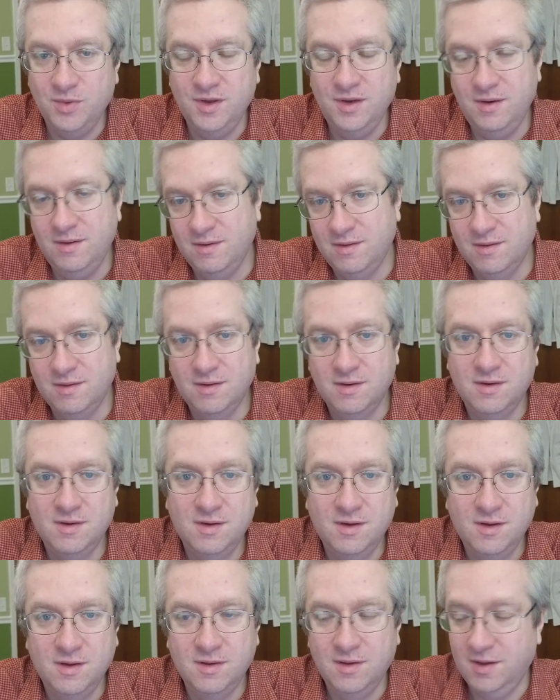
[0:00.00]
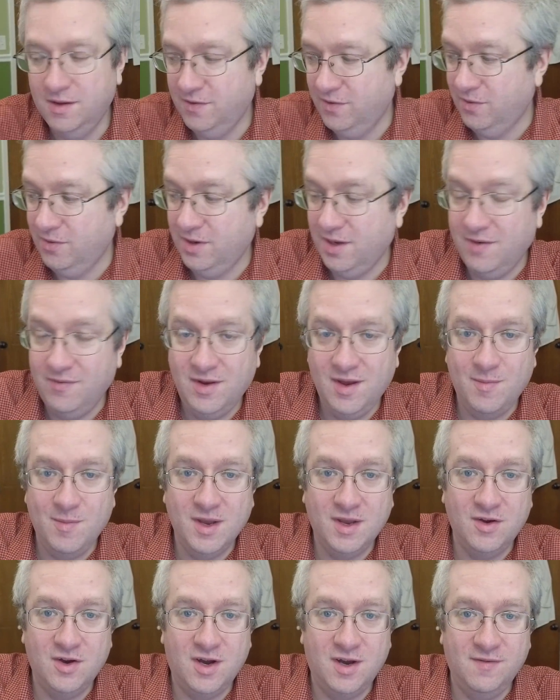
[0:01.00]
but that's okay. I've got
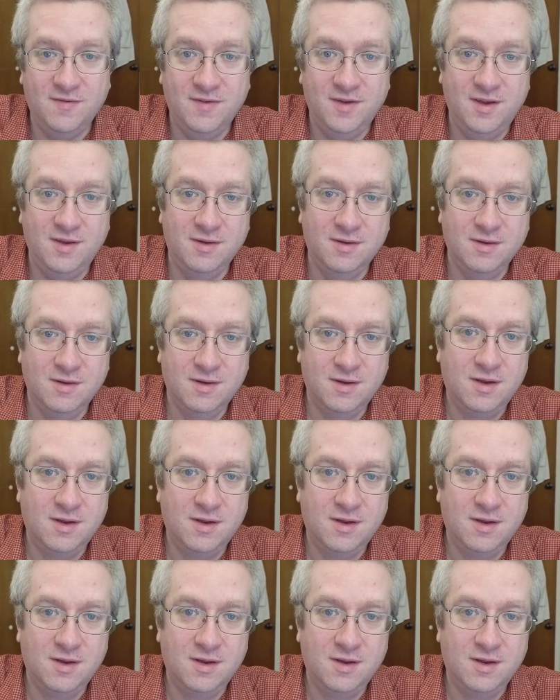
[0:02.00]
my coffee.